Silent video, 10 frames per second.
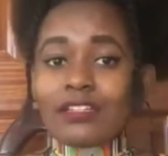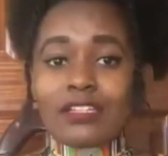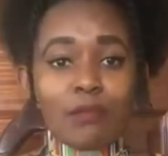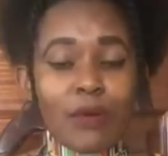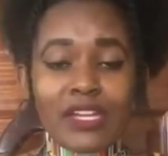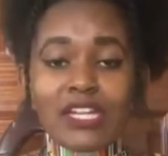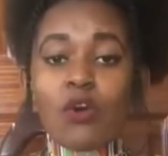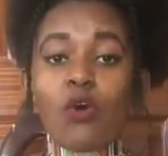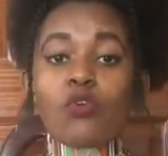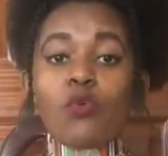depending
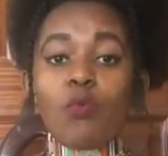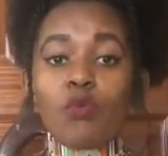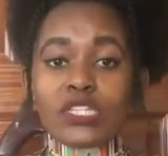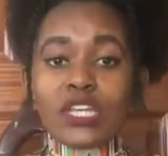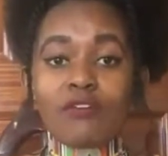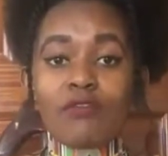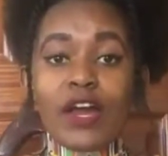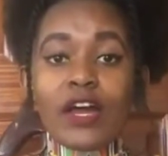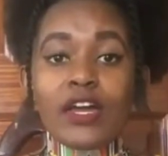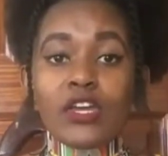on
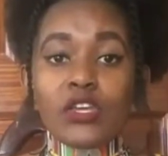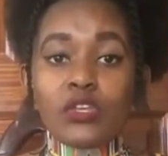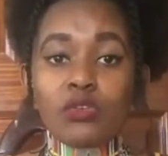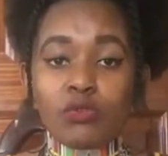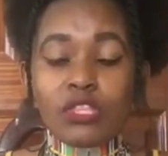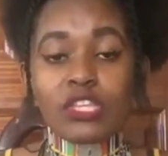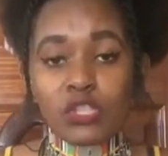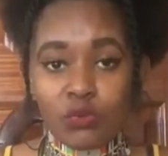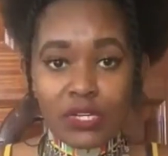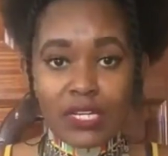whatever you
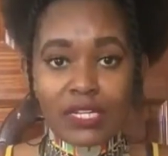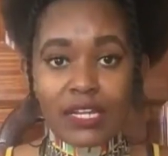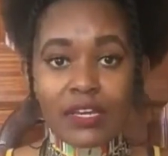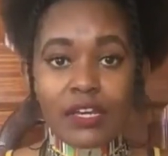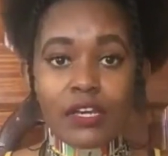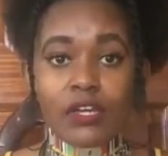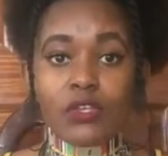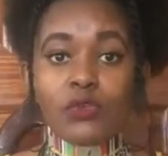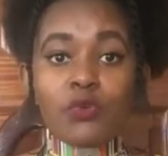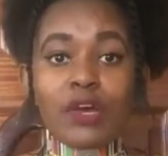think you need.
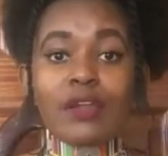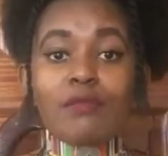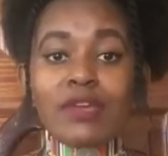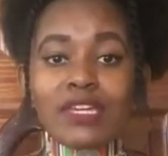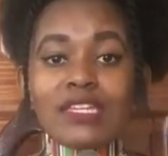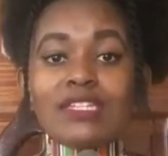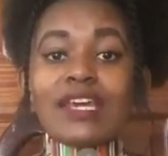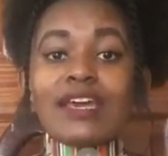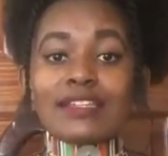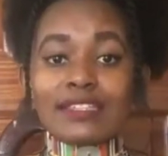You can make it
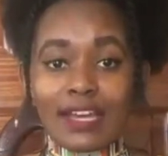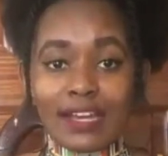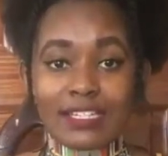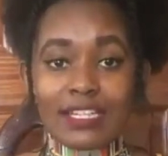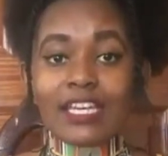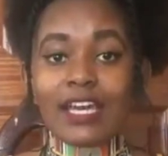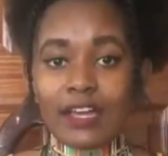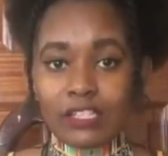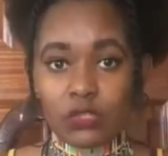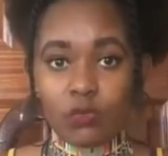exactly
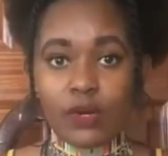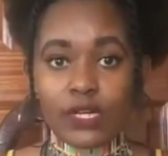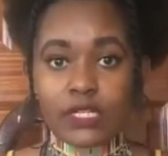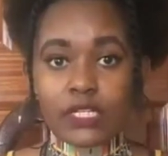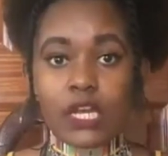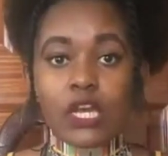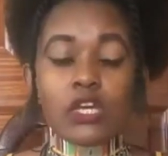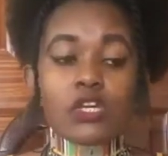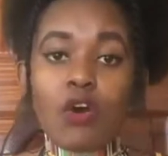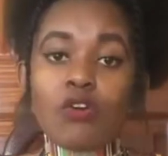as you want.
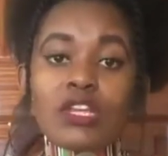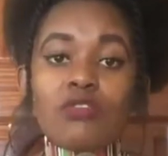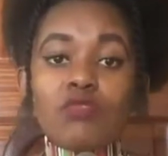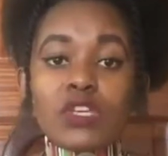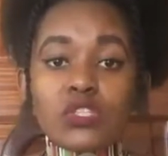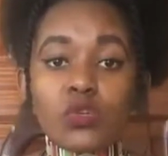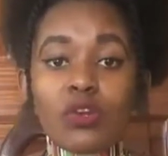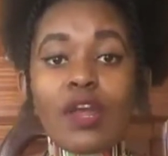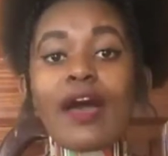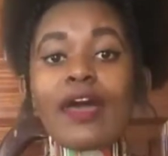The only
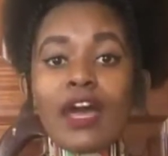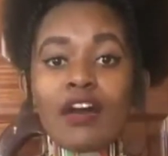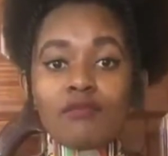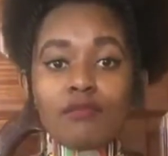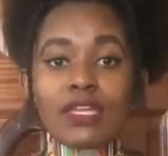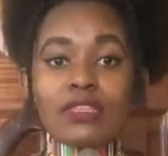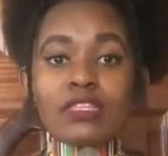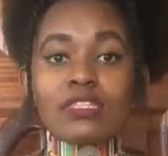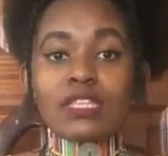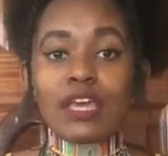reason I have made
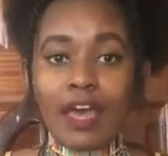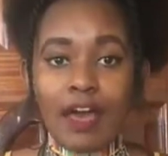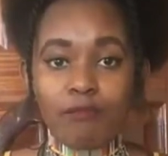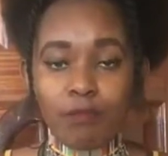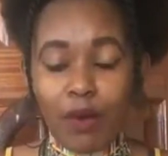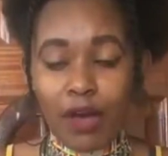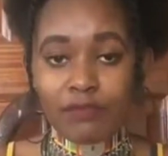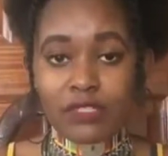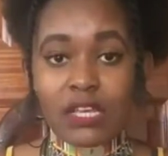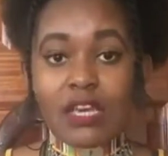these hair
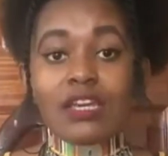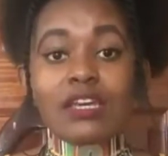puffs